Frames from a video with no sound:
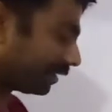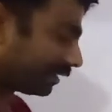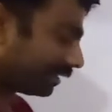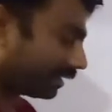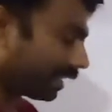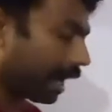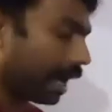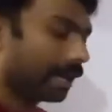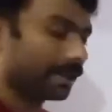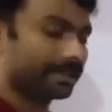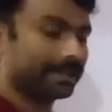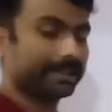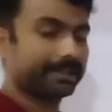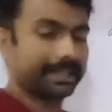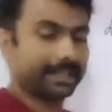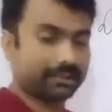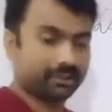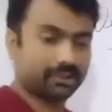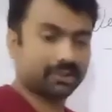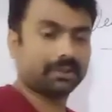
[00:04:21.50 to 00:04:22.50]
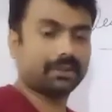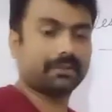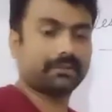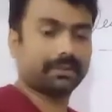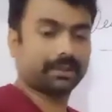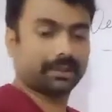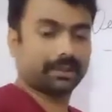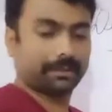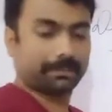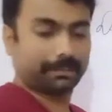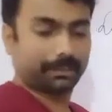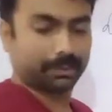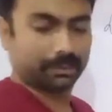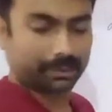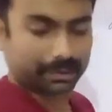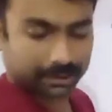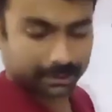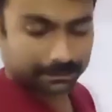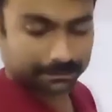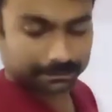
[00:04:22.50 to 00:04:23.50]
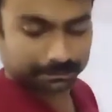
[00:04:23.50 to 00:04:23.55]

the architecture of the computer